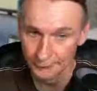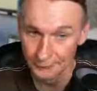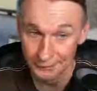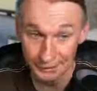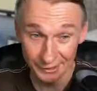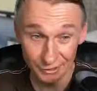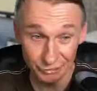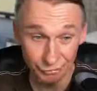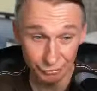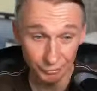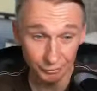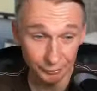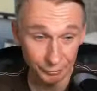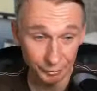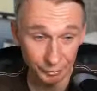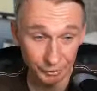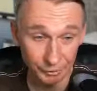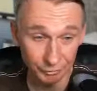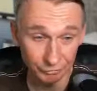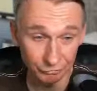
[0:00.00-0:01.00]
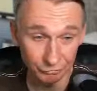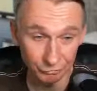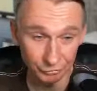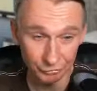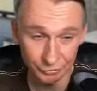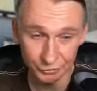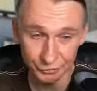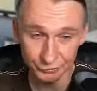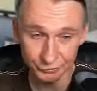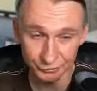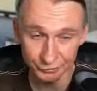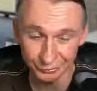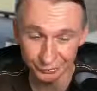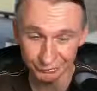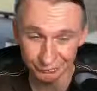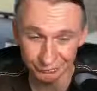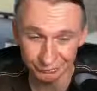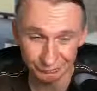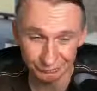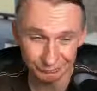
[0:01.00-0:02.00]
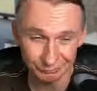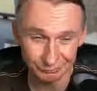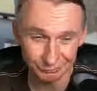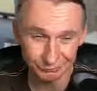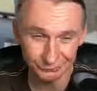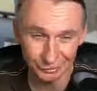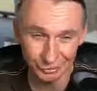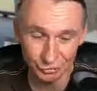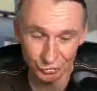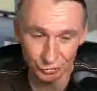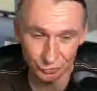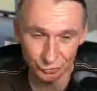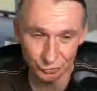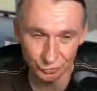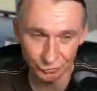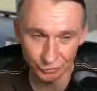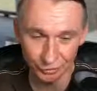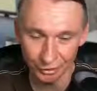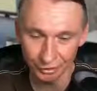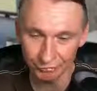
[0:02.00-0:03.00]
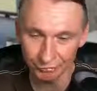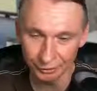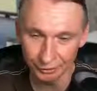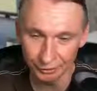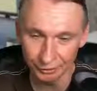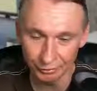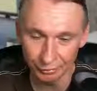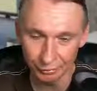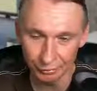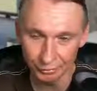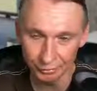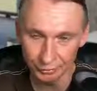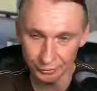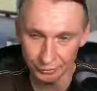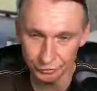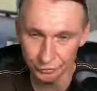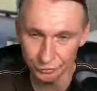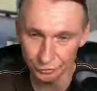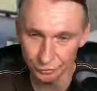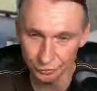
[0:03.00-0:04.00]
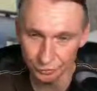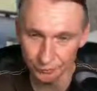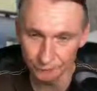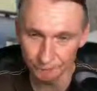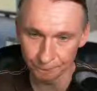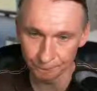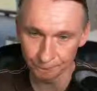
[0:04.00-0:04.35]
It's very light version, it's not heavily loaded, so